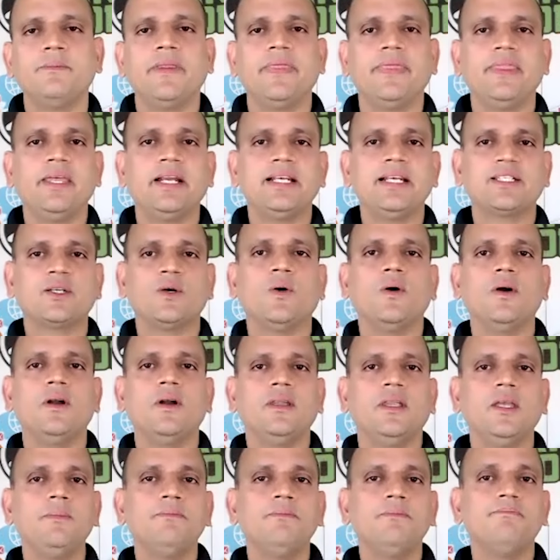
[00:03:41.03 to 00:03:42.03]
and that's
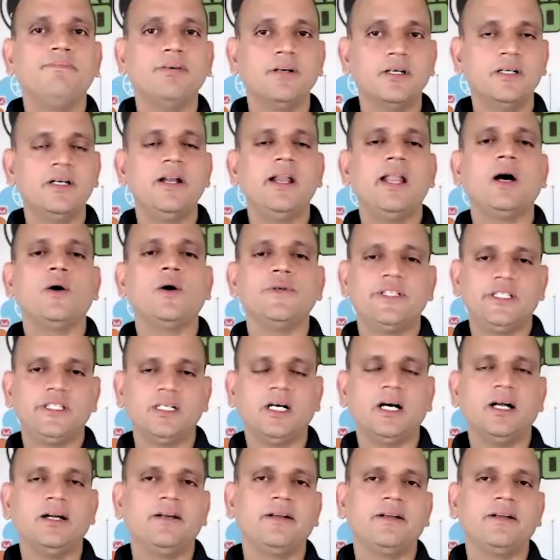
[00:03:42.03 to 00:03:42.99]
called the burn down chart,